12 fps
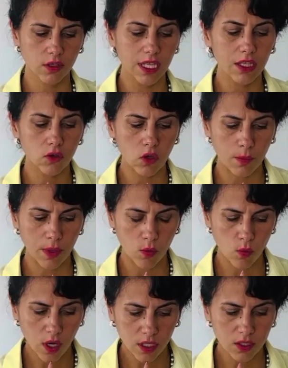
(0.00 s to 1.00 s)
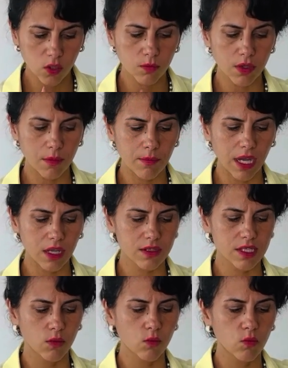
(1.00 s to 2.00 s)
I don't know about what, could be about
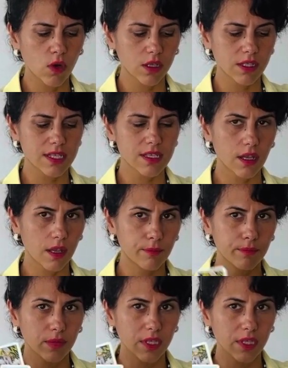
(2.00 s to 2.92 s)
someone is up,